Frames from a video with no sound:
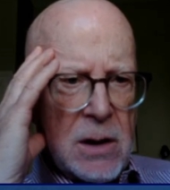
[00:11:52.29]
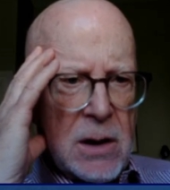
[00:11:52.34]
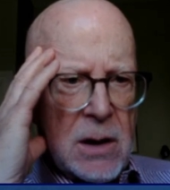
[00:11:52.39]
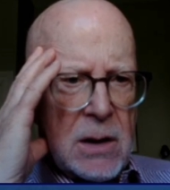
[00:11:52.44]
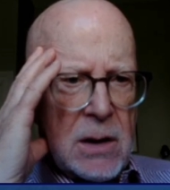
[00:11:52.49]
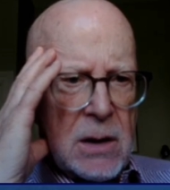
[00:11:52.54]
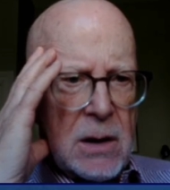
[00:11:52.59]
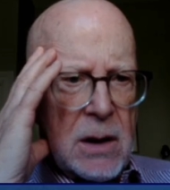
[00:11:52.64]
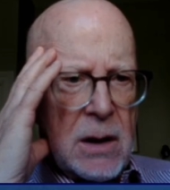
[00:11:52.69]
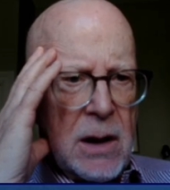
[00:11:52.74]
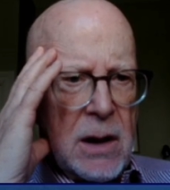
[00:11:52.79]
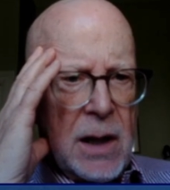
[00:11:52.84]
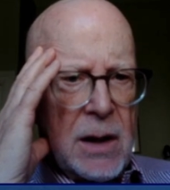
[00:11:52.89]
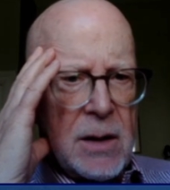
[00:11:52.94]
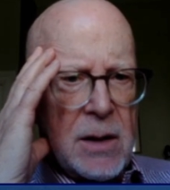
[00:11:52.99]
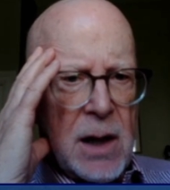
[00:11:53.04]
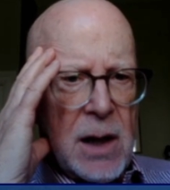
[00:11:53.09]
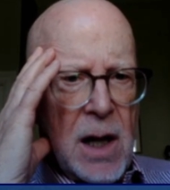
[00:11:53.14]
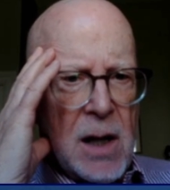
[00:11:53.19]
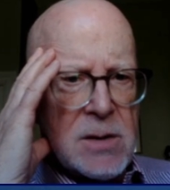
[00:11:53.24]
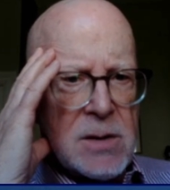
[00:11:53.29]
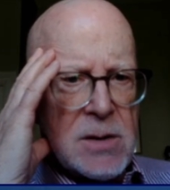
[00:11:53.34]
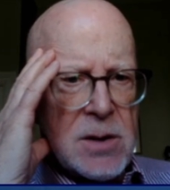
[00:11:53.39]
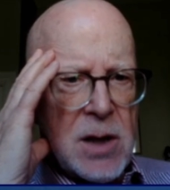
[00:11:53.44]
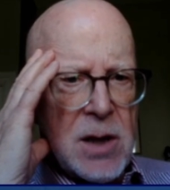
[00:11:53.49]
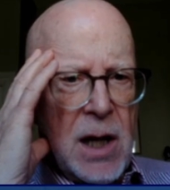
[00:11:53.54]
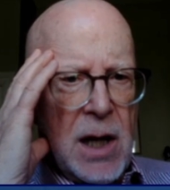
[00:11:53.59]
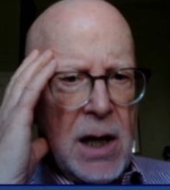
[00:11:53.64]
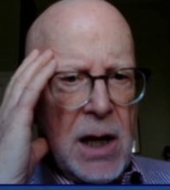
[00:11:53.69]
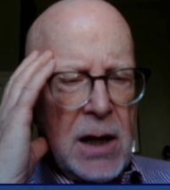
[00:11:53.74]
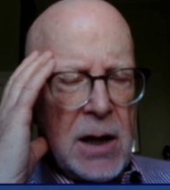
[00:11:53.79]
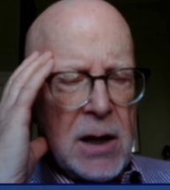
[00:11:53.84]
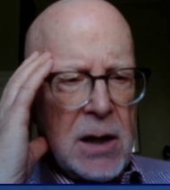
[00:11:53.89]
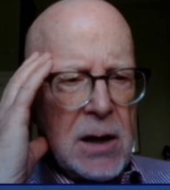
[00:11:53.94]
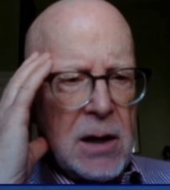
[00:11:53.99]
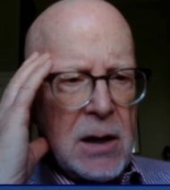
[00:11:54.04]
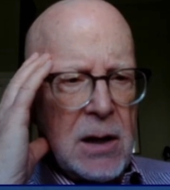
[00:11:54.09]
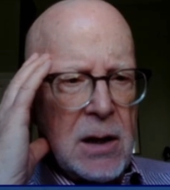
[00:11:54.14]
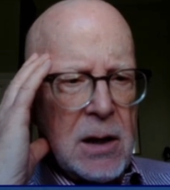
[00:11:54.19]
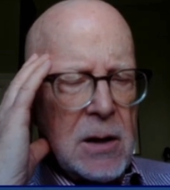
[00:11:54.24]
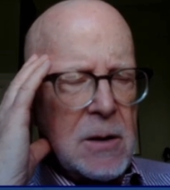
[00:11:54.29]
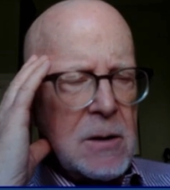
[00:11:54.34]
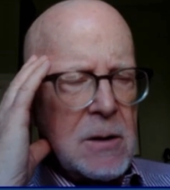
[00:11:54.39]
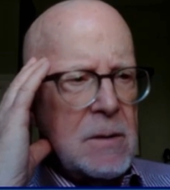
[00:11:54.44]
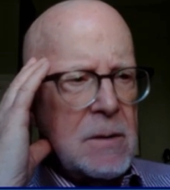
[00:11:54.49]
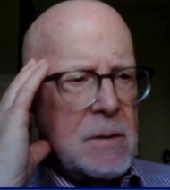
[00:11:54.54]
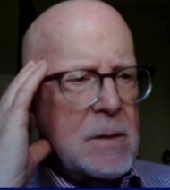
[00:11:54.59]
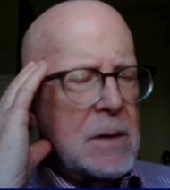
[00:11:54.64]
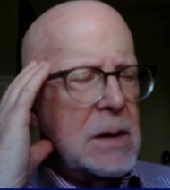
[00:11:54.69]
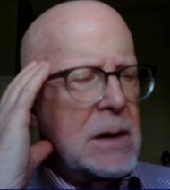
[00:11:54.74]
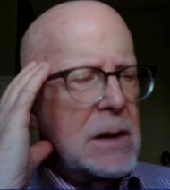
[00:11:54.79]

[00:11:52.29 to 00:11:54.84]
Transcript: uh, and as a uh,